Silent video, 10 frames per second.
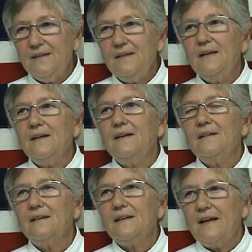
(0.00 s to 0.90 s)

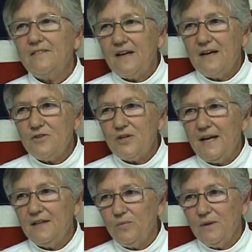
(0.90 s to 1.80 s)
uh, the last
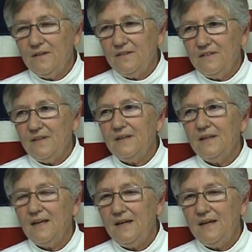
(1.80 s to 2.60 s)
contract was in